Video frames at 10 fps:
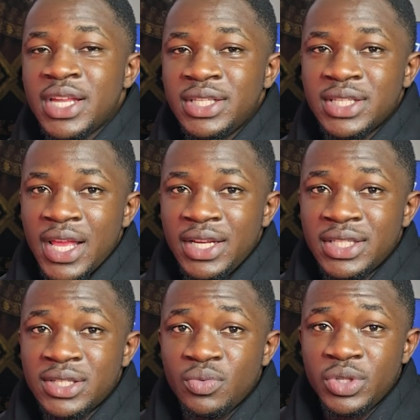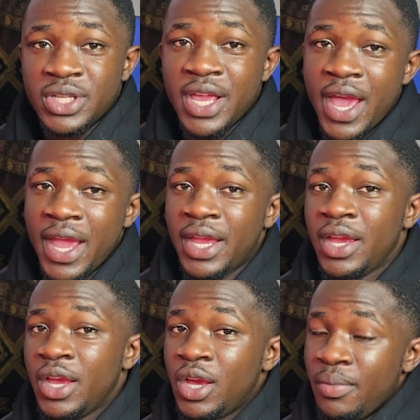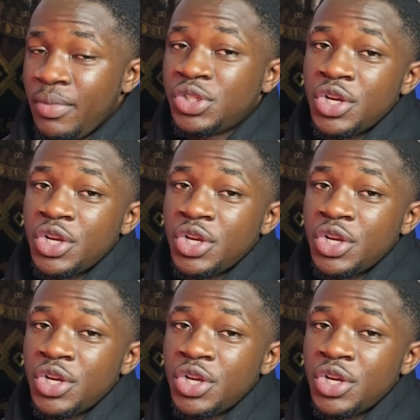edits like this with AI? Make